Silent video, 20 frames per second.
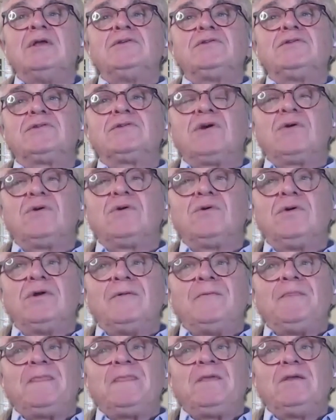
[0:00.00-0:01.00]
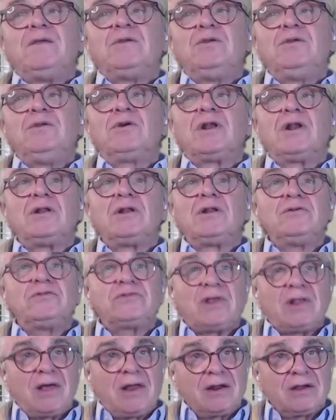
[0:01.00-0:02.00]
So you're going to lose
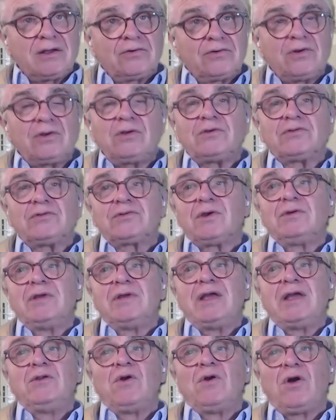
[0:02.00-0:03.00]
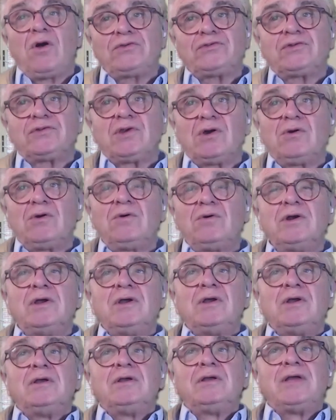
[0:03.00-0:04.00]
a lot of control. So, and also
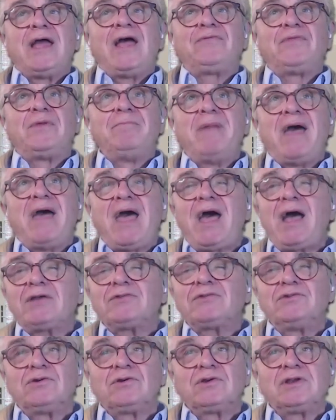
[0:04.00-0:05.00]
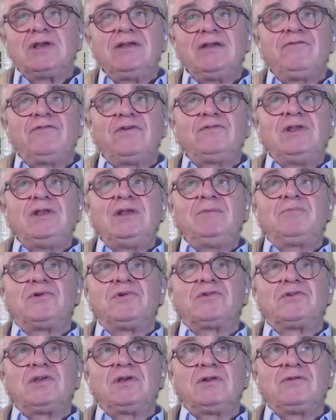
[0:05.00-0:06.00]
at the max, you're getting
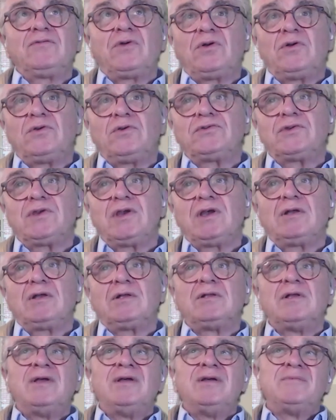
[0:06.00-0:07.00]
15% of wholesale.